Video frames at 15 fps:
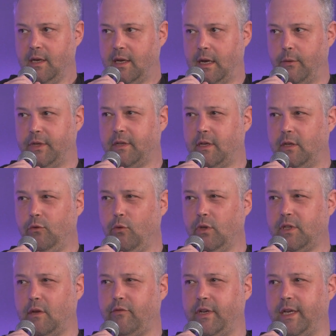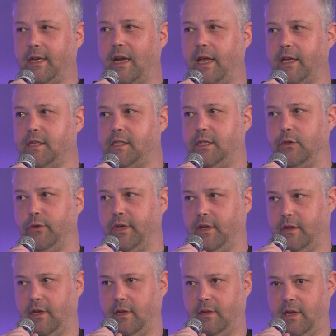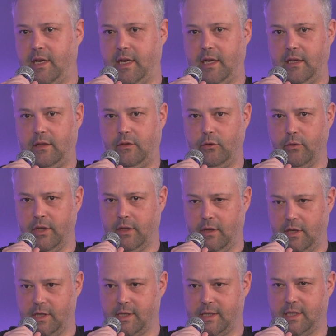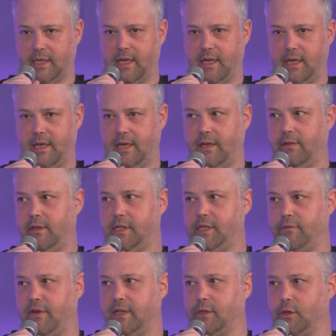Now it can do whatever it likes during this event.